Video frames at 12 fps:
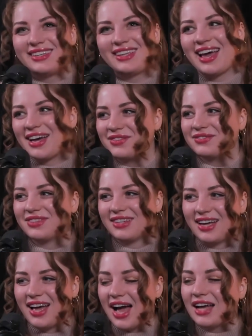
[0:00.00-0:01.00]
Yeah.
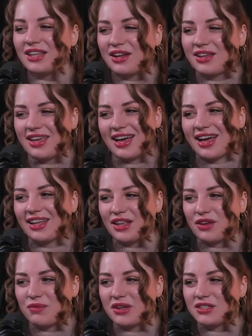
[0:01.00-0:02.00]
I love yeah, I
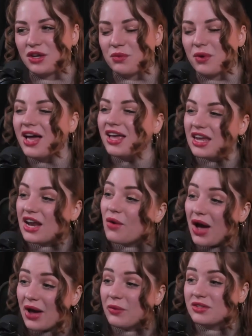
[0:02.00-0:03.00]
love pea soup. You know,
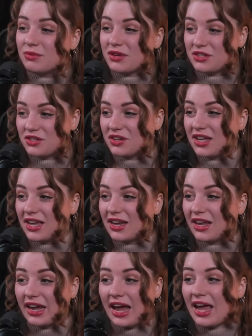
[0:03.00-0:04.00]
I was a mustard kid.
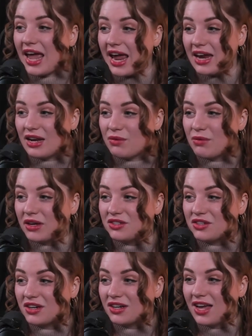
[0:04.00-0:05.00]
Like I hated
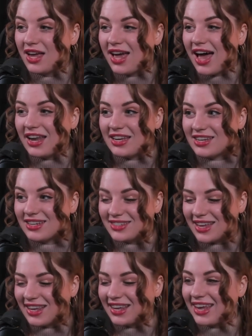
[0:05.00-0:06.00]
mustard until
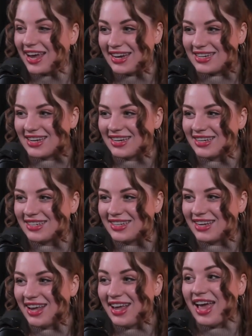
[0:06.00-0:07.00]
suddenly I didn't.
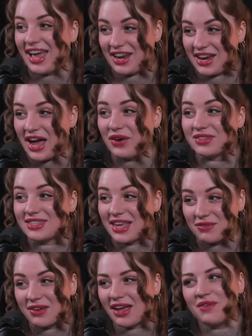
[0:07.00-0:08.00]
And now it's like,
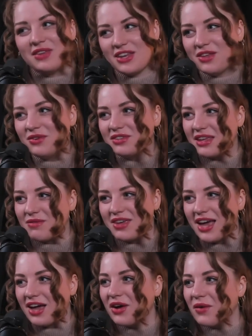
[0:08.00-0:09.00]
my, I mean, you see me,
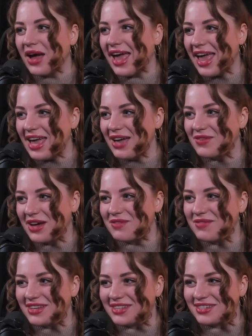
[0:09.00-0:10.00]
I go ham on
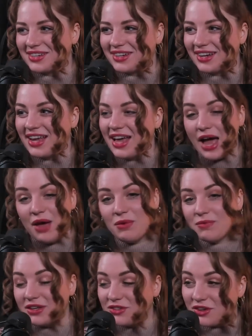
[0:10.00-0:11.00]
mustard. I put
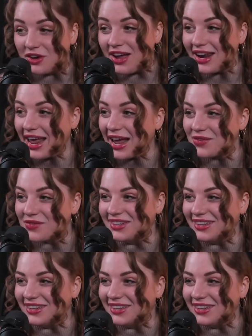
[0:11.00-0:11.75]
mustard on ham.